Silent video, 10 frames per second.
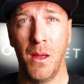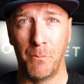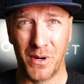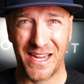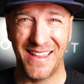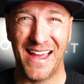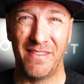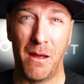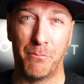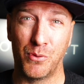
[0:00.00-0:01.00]
bringing
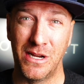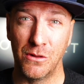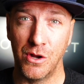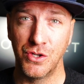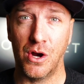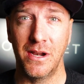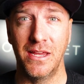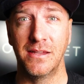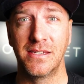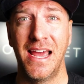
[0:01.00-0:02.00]
that pre-launch
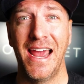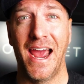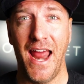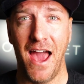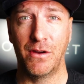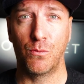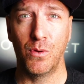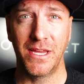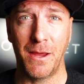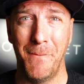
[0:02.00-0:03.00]
audience, and having
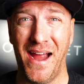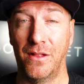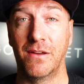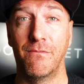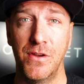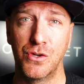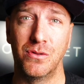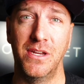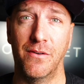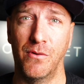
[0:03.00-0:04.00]
really compelling,
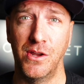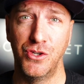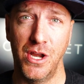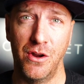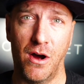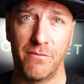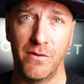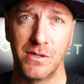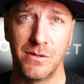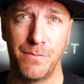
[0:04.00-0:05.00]
visually differentiated
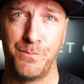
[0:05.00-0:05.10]
offers.